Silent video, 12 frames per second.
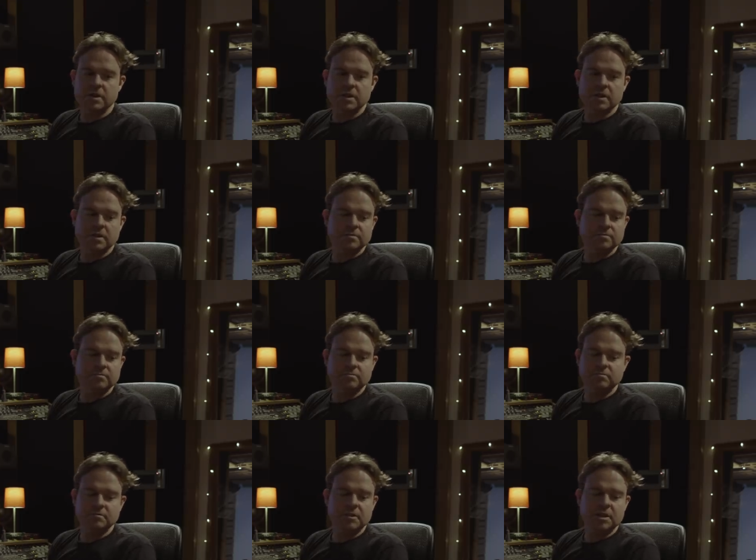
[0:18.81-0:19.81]
Um,
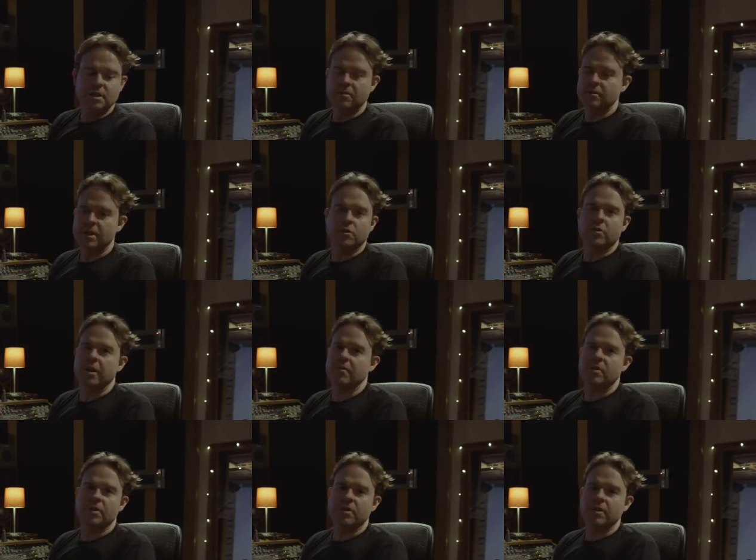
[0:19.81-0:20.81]
you know, it's on
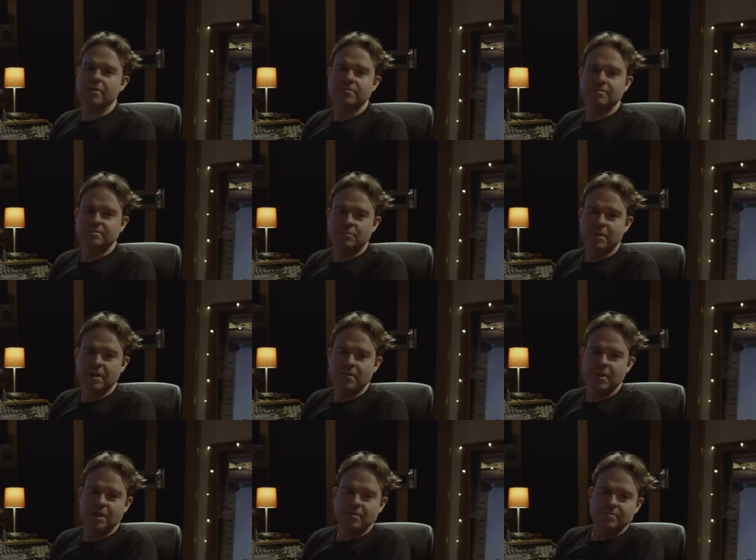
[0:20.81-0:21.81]
everything,
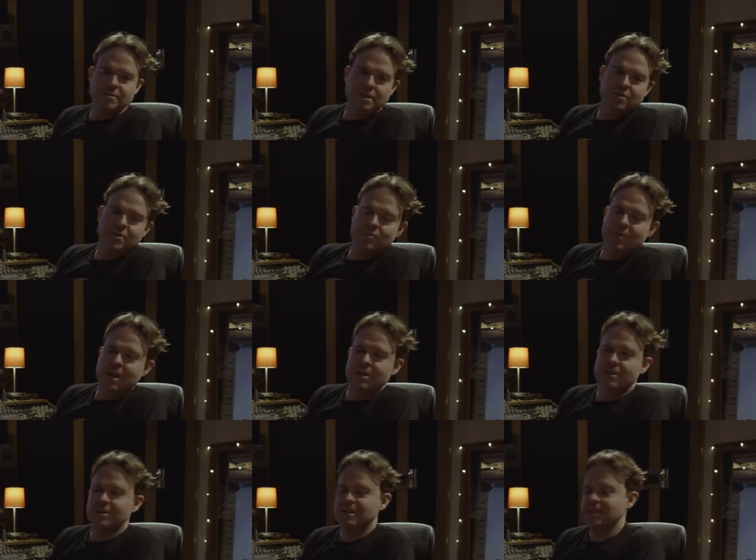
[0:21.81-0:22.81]
whatever they tell you
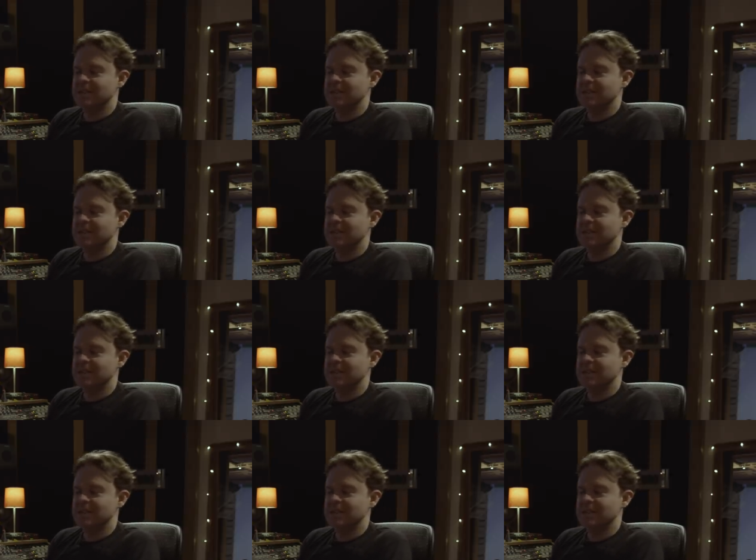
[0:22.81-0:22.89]
about it.